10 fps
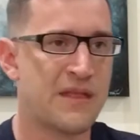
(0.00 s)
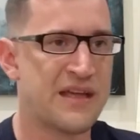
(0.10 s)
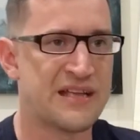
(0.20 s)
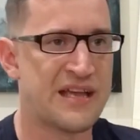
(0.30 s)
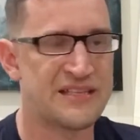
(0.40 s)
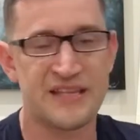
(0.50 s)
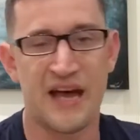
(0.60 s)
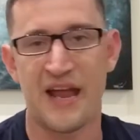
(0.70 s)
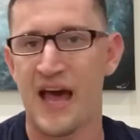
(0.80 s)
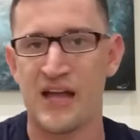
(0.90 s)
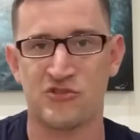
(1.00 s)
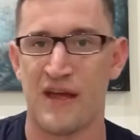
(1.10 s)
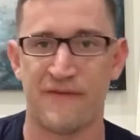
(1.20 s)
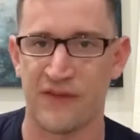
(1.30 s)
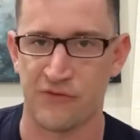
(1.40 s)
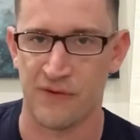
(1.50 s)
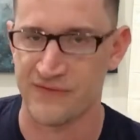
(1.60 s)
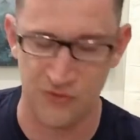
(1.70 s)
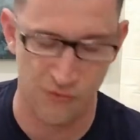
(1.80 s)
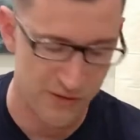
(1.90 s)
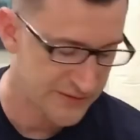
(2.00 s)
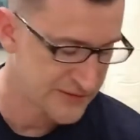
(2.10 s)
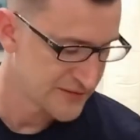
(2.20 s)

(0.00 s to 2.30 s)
It's not a high traffic thrift store.